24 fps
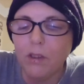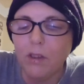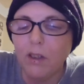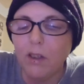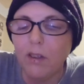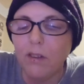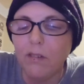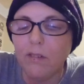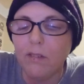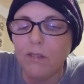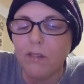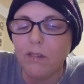
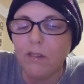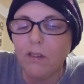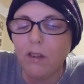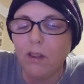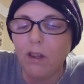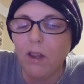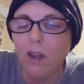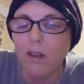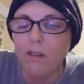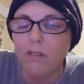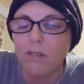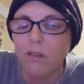
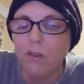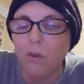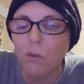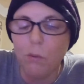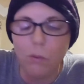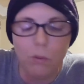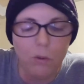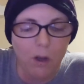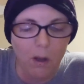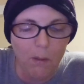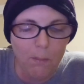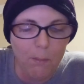It's
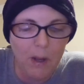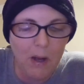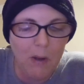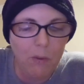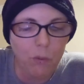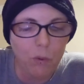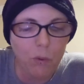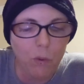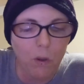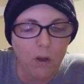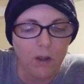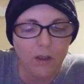all come
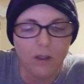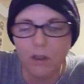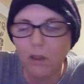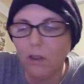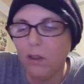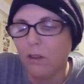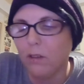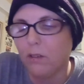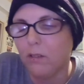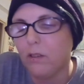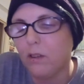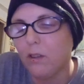out quite
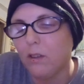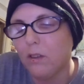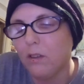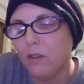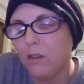good.